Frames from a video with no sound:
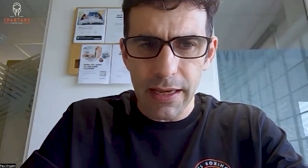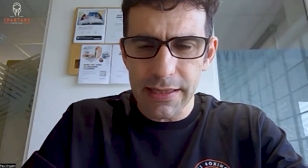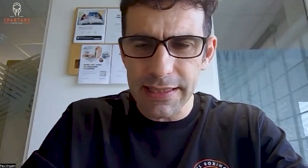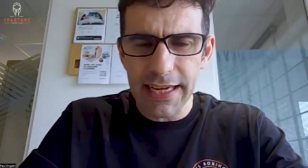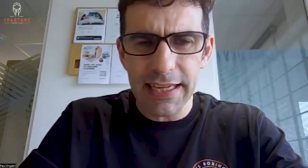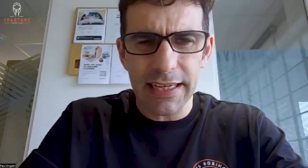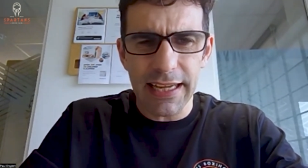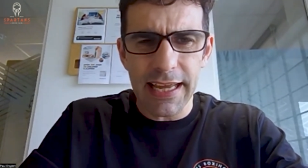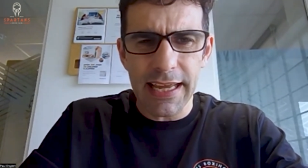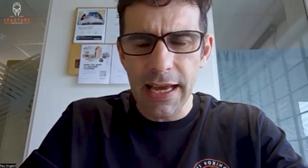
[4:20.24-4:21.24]

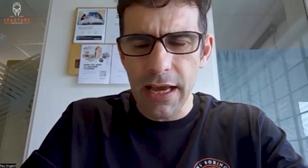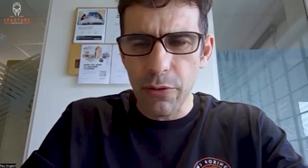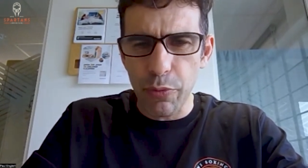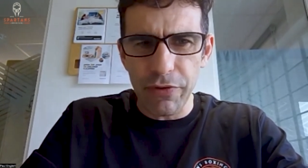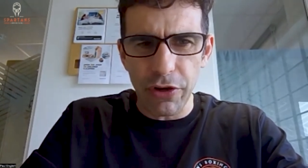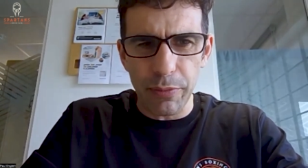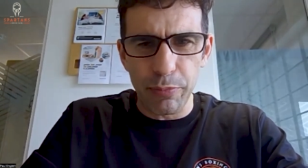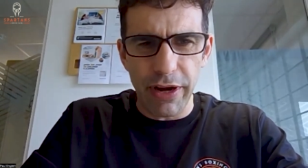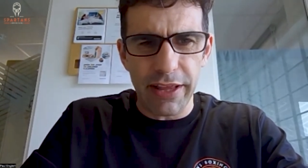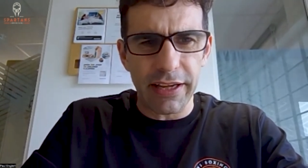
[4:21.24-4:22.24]
Secondly, we've got the
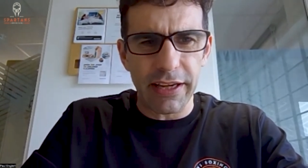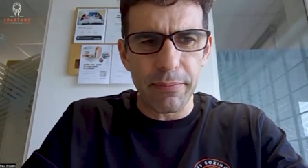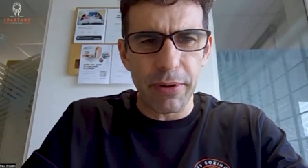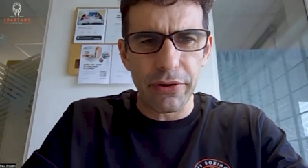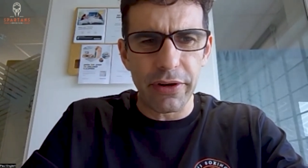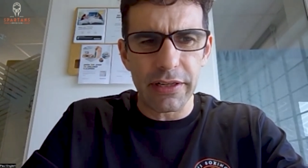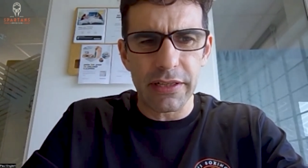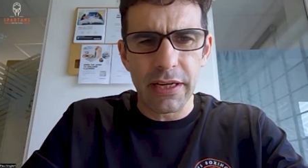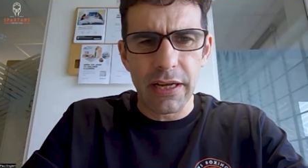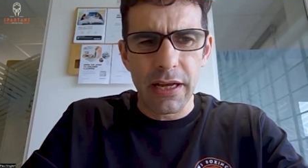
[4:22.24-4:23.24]
breathing component.
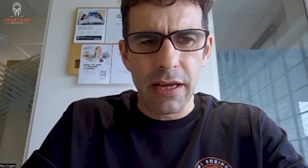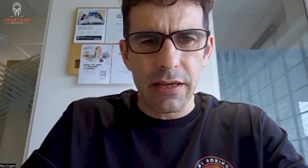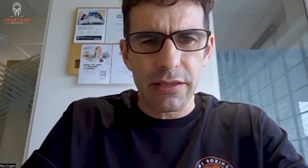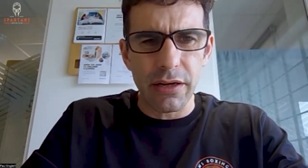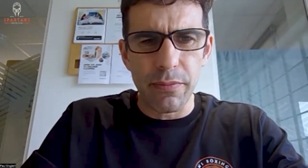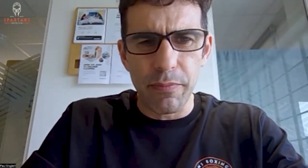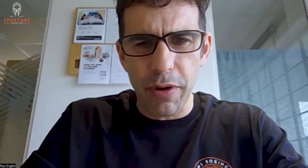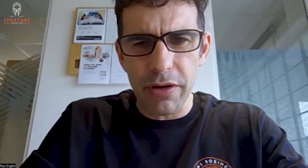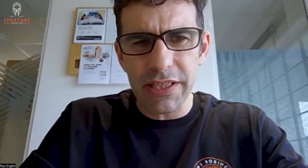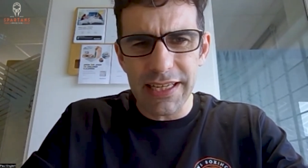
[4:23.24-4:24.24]
So
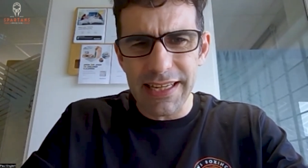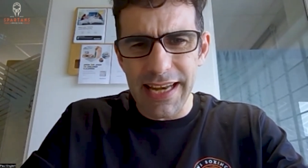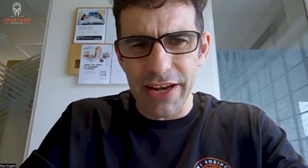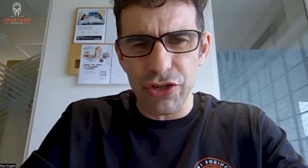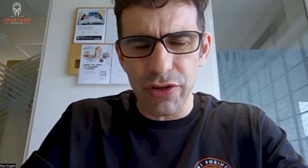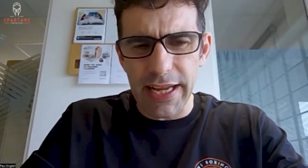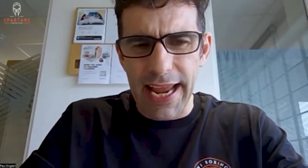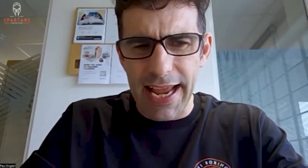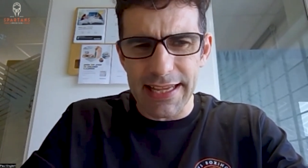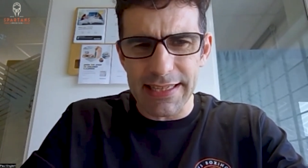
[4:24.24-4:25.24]
boxing naturally
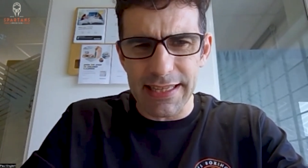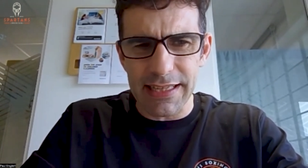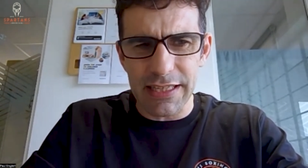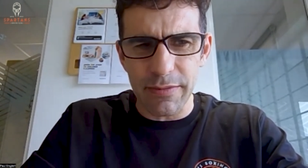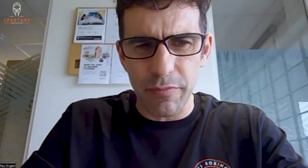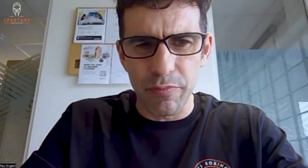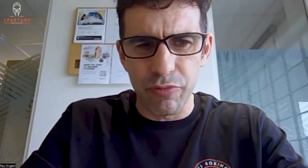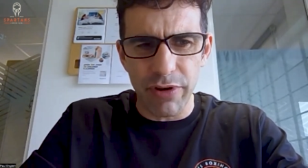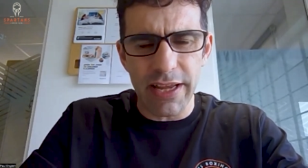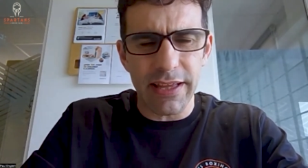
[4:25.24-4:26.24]
has this
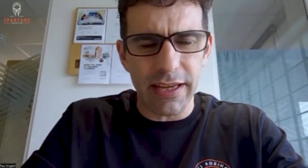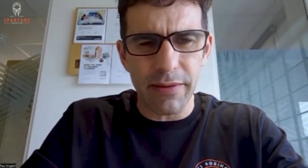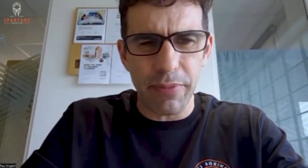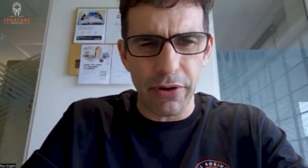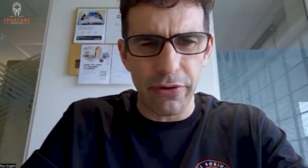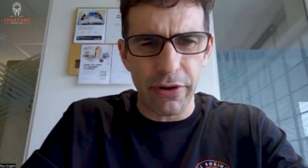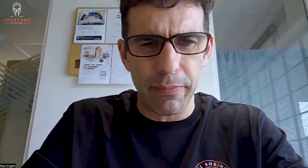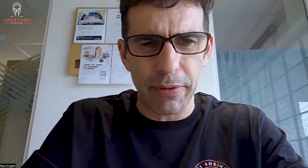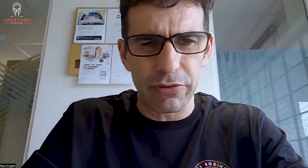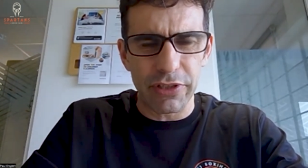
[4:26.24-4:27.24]
breathing
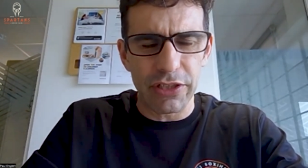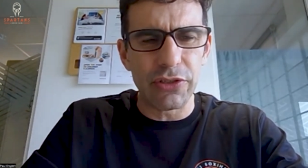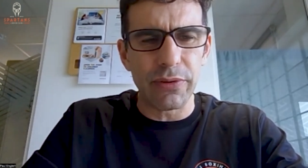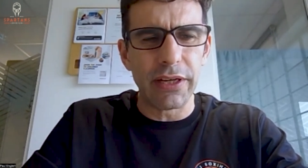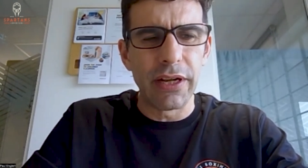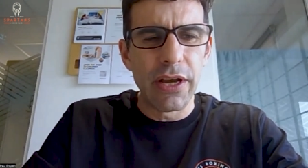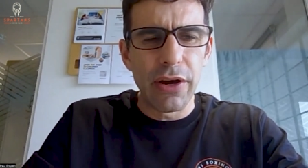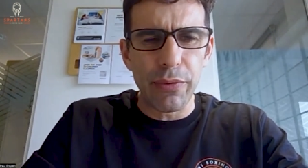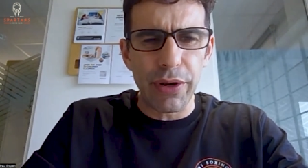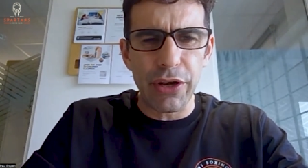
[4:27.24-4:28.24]
component built into it
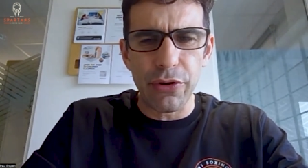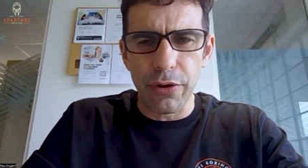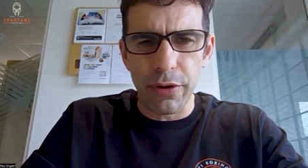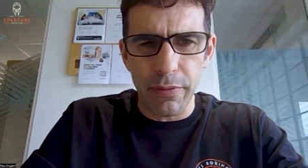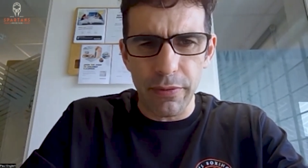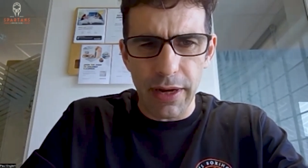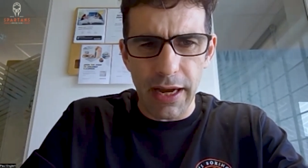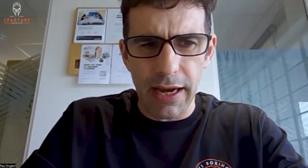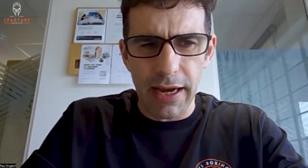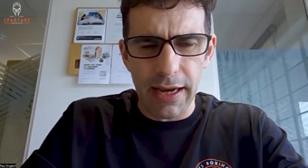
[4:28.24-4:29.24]
when you're
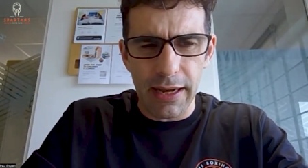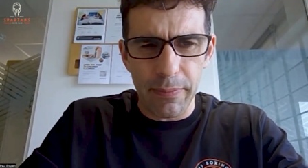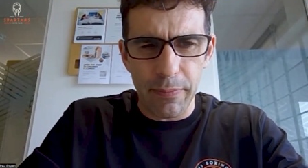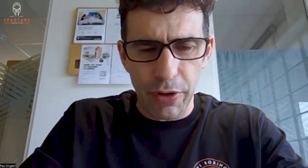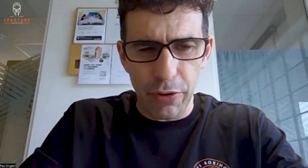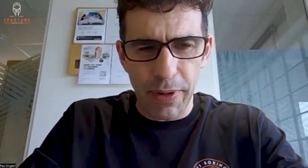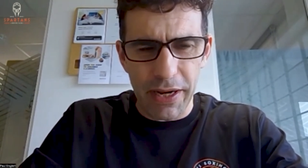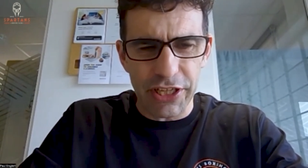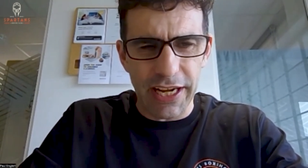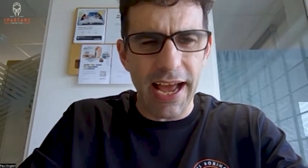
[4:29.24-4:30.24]

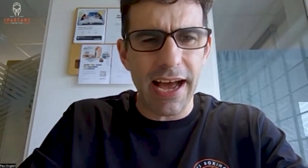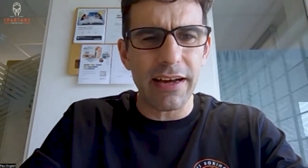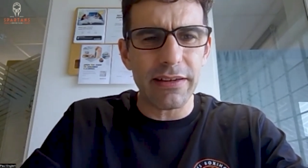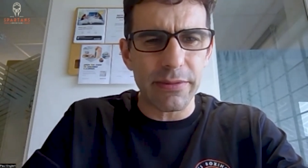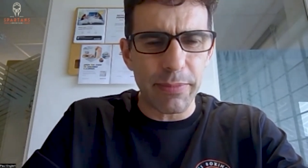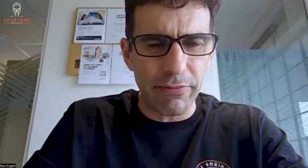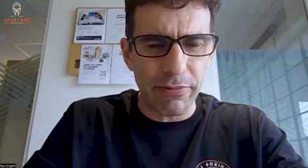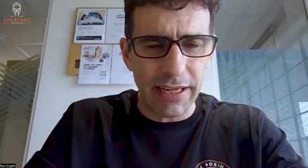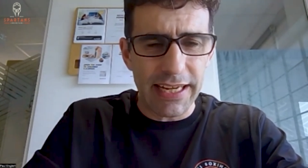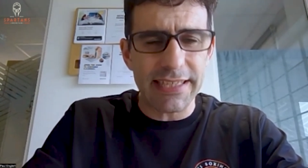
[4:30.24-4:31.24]
punching out, to be
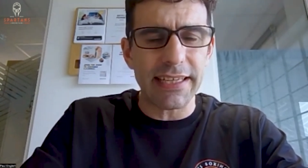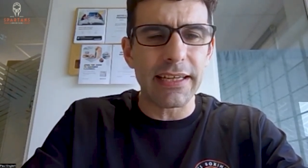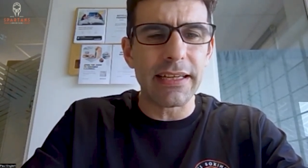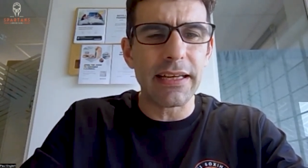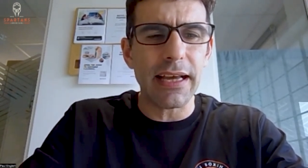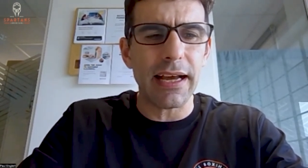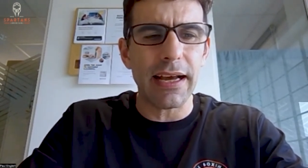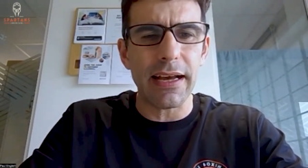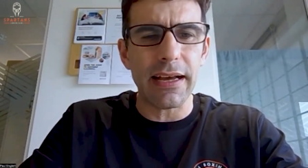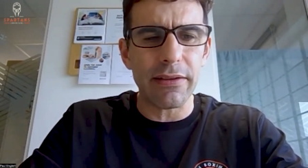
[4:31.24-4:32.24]
releasing
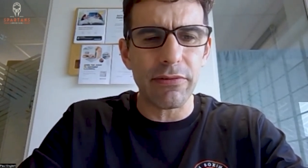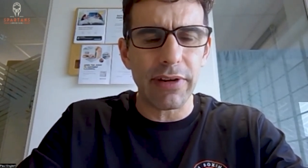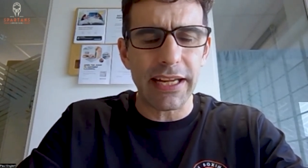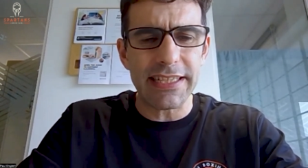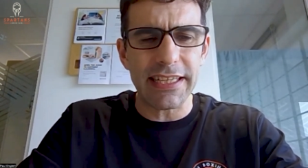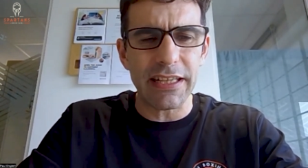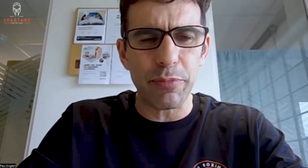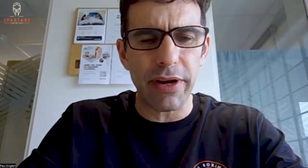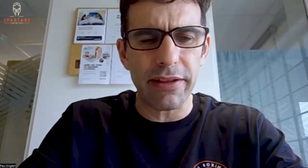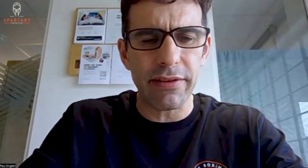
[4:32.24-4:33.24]
the
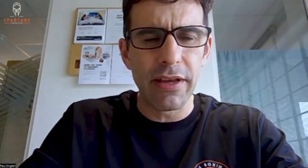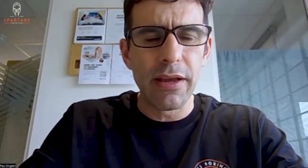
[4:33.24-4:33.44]
breath,